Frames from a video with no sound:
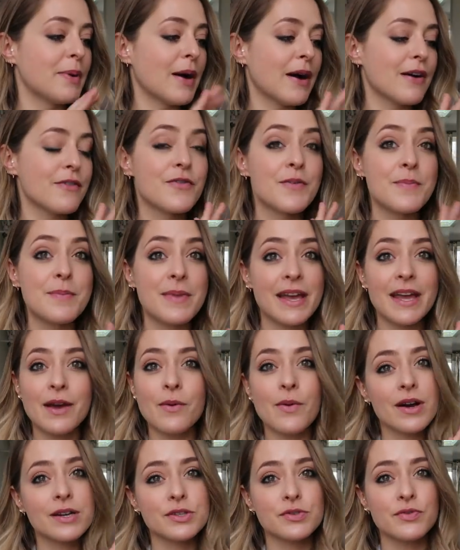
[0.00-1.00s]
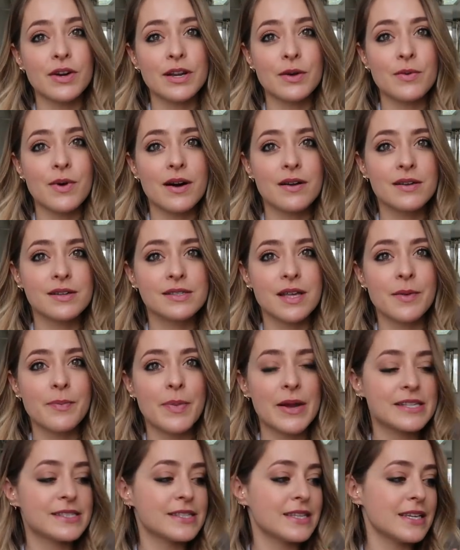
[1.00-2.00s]
But for me it works really well because I
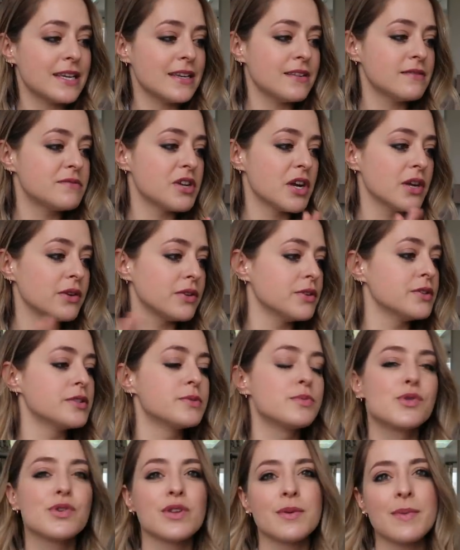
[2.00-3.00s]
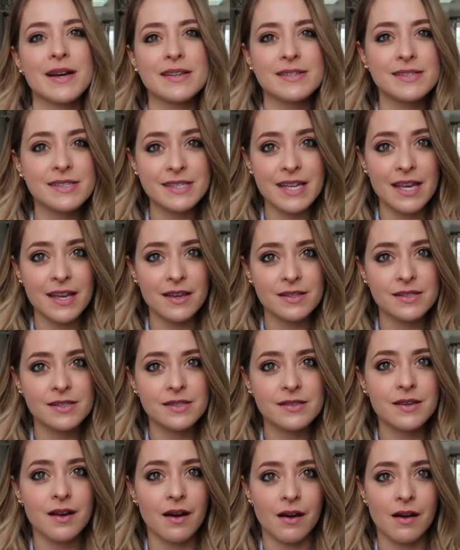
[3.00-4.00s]
basically don't use more than about
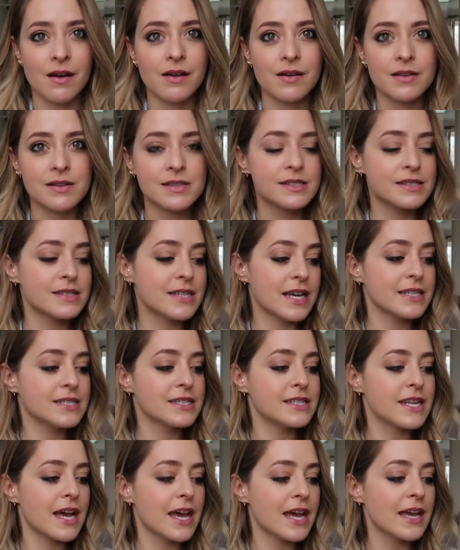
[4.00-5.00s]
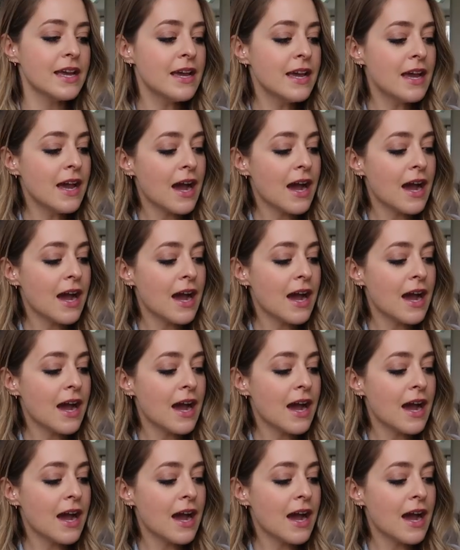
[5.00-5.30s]
6 cards day-to-day.